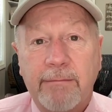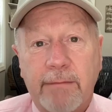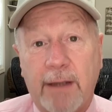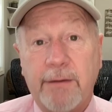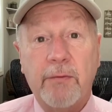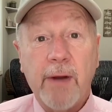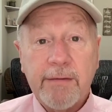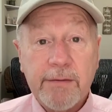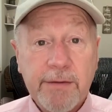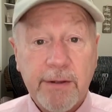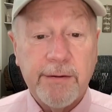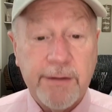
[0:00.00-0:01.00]
do have some
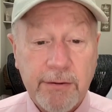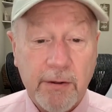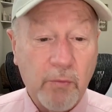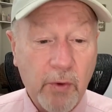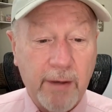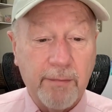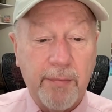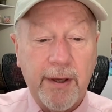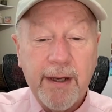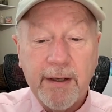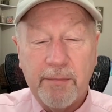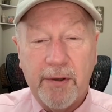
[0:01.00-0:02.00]
serious issues. I'm wearing
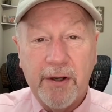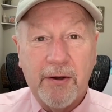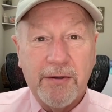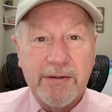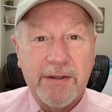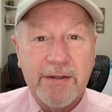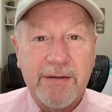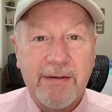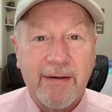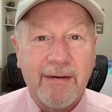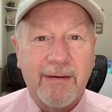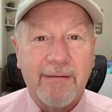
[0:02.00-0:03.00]
pink because it's
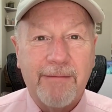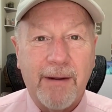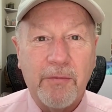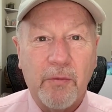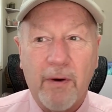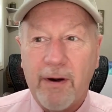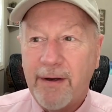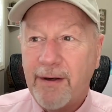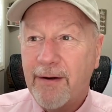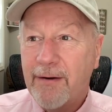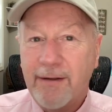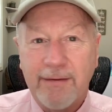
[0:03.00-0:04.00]
February
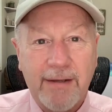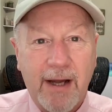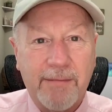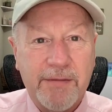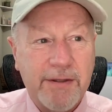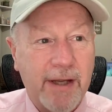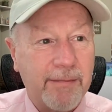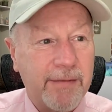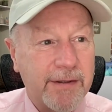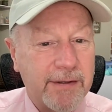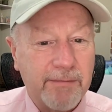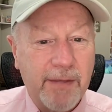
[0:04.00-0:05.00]
here. I'll timestamp
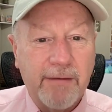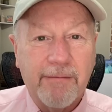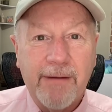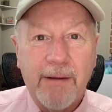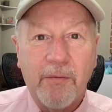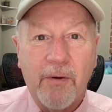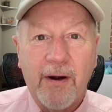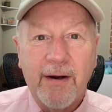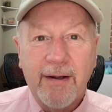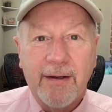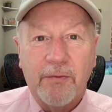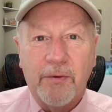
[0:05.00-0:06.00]
this as being February,
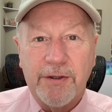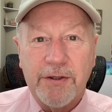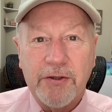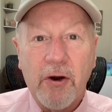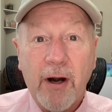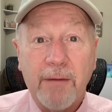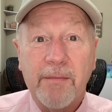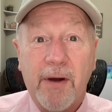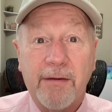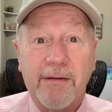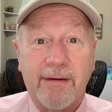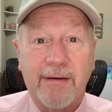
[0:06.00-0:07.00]
which is Heart
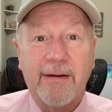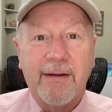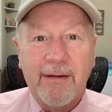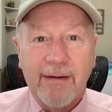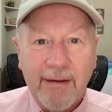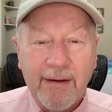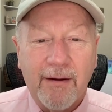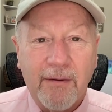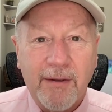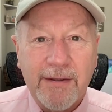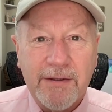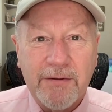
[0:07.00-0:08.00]
Month. And,
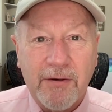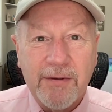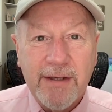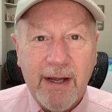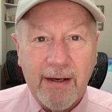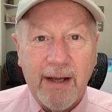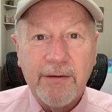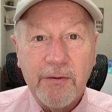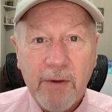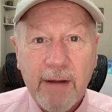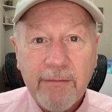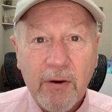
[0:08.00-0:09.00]
as it turns out, I do
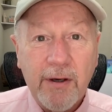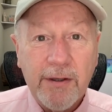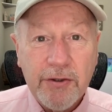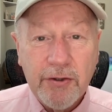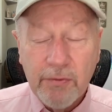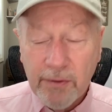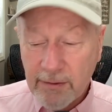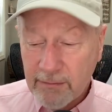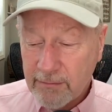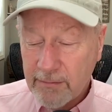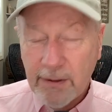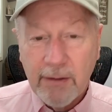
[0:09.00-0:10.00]
have a heart issue,
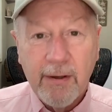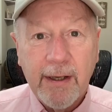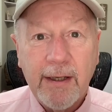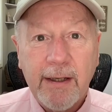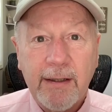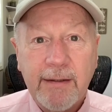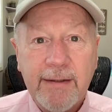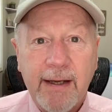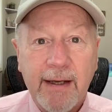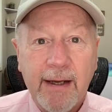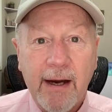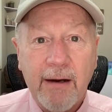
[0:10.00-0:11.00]
and, I got to get it
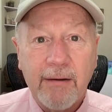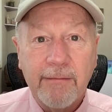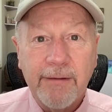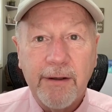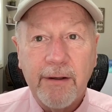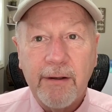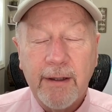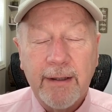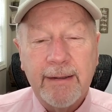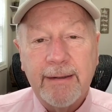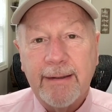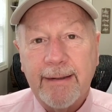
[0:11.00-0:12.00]
taken care of here.
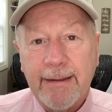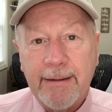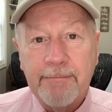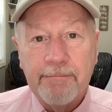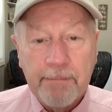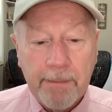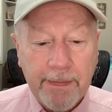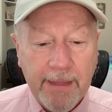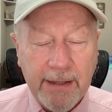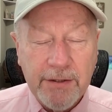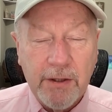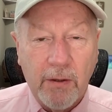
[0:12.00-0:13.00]
And
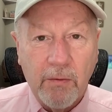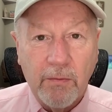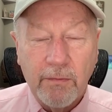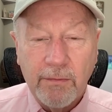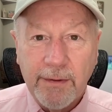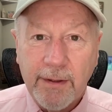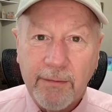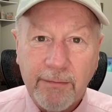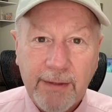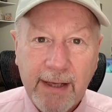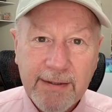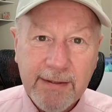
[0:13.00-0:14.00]
so,
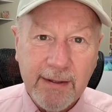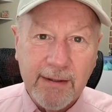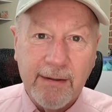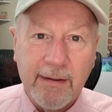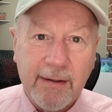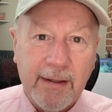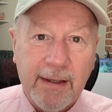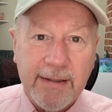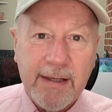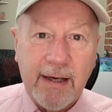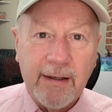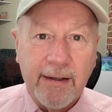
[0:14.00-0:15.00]
it's
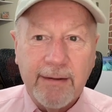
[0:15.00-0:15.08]
kind of like